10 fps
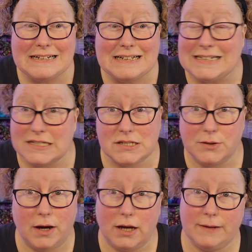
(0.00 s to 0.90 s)
That's
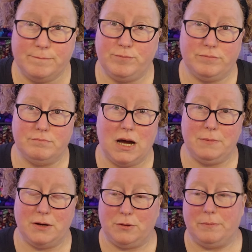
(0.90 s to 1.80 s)
too hot.
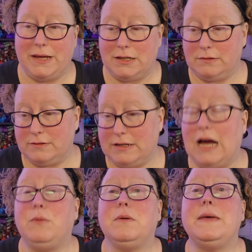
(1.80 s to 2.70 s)
Mama will melt.
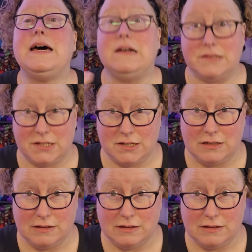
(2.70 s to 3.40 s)
I will melt.